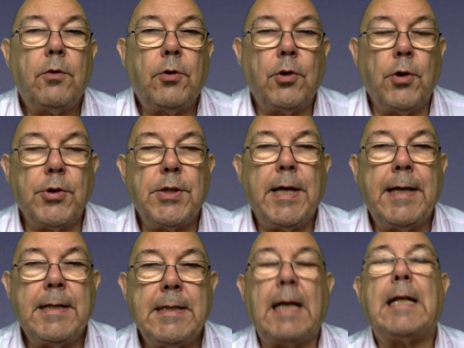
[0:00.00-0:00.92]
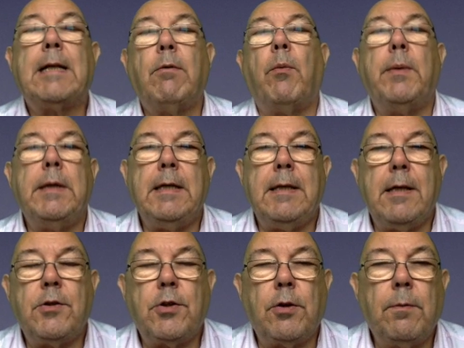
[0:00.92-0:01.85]
does exactly what we need
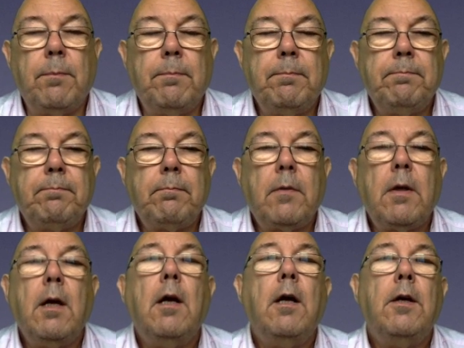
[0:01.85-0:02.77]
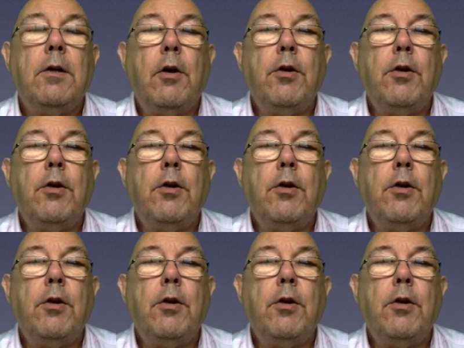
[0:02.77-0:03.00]
it to. Now,